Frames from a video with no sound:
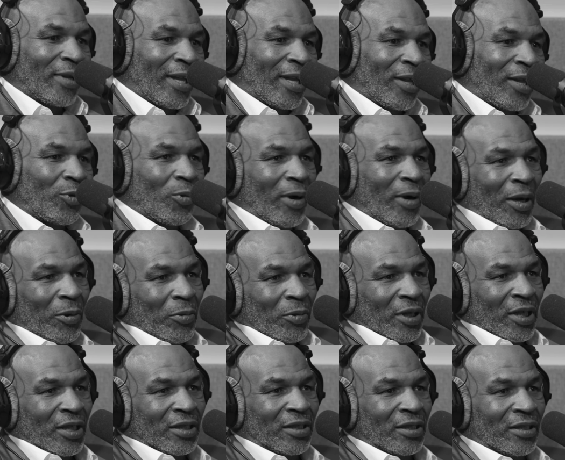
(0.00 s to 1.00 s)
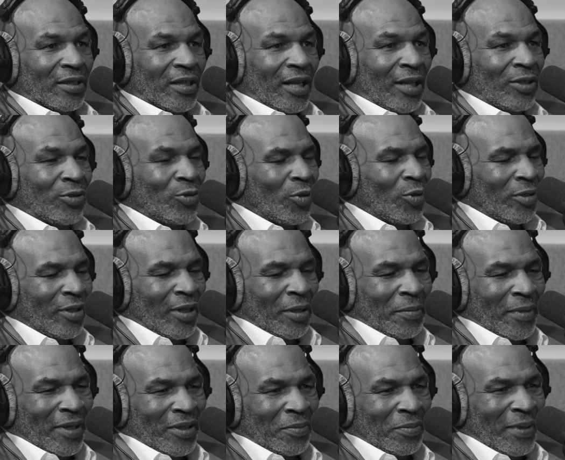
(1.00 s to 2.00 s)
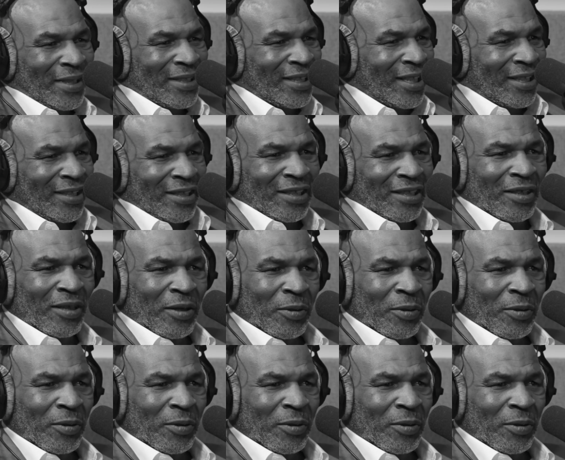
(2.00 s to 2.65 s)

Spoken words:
That's who I was. I thought that's my destiny.